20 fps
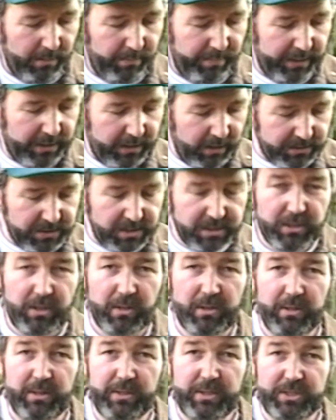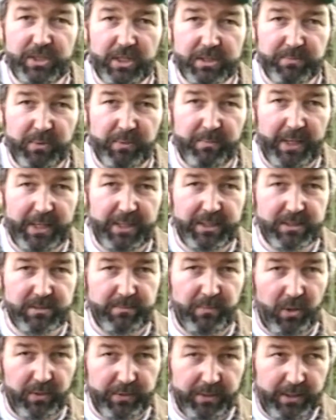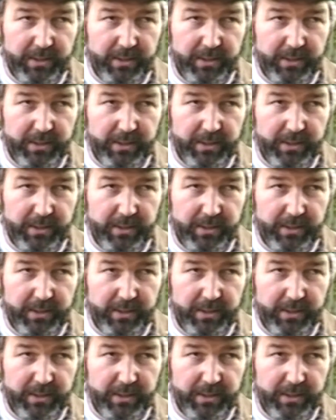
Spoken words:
Because it's got an adjustment mechanism on